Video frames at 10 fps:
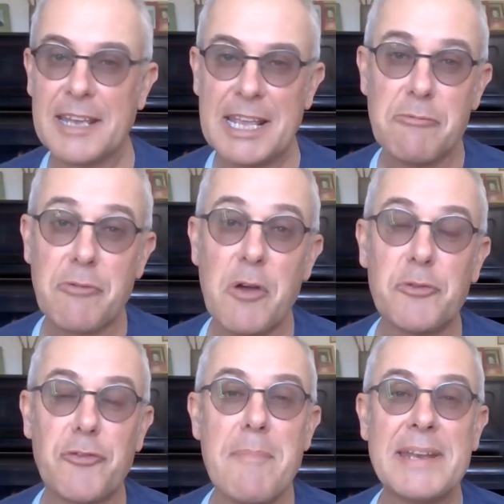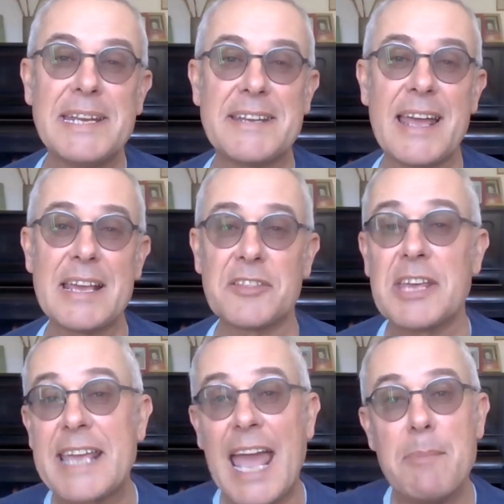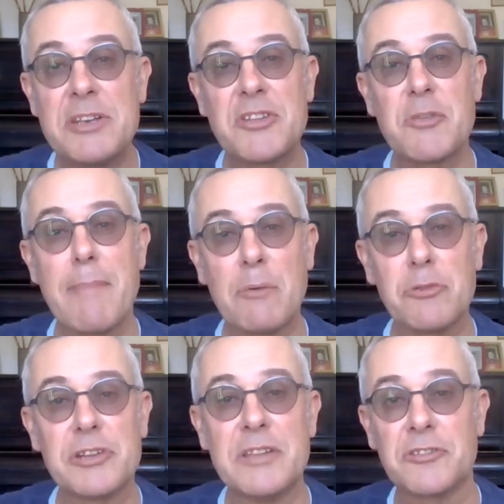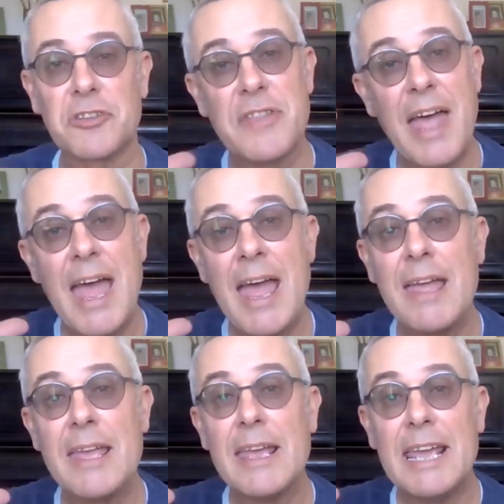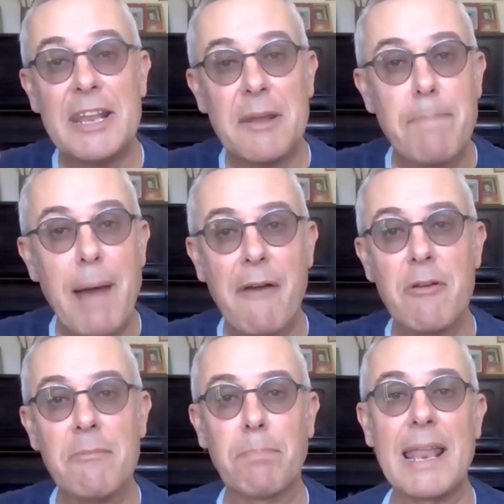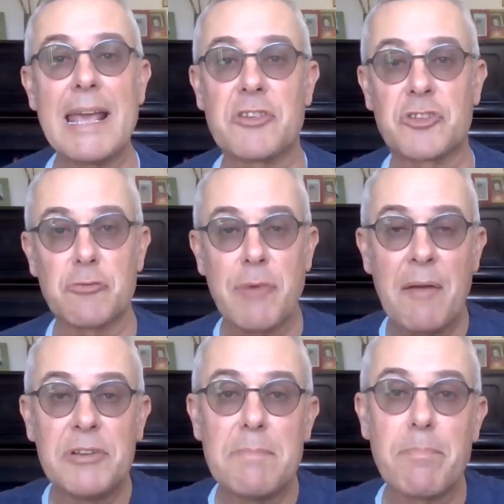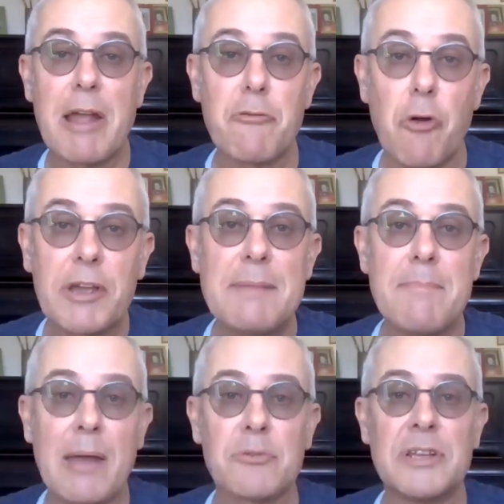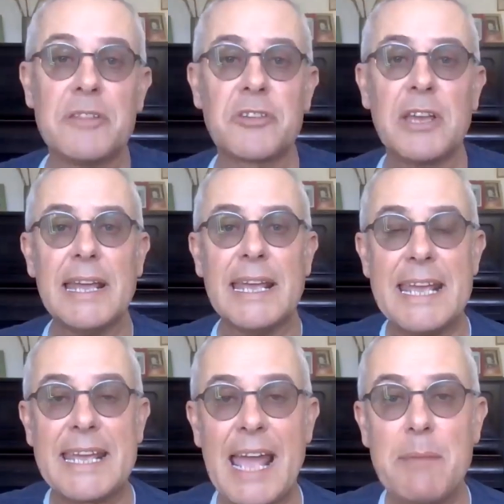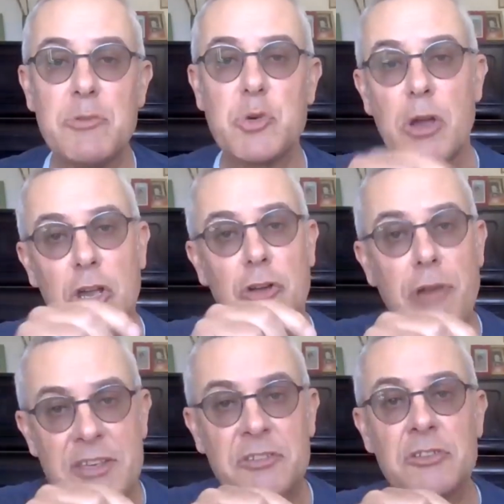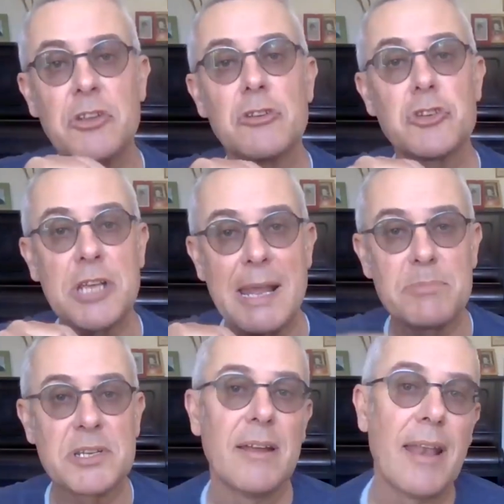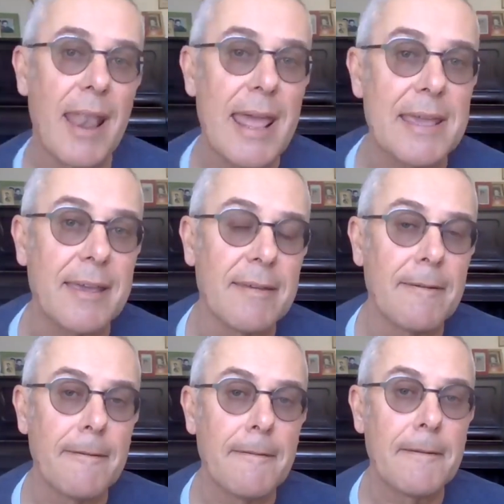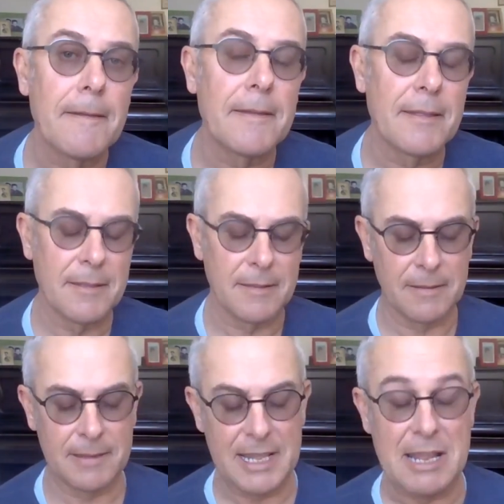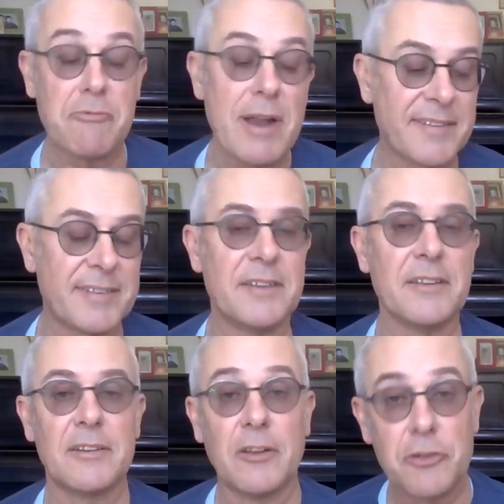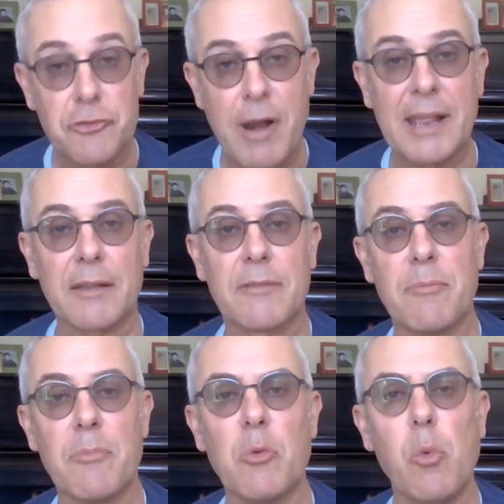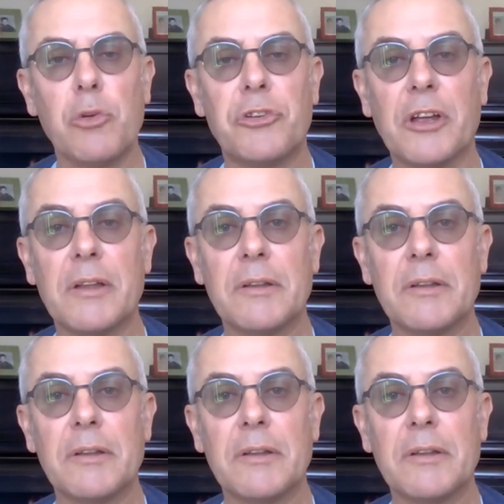He rode for many days. He came into the mountains, and there, in a barren place surrounded by rocky mountains, he came to a crescent-shaped lake. He rested and drank from the water.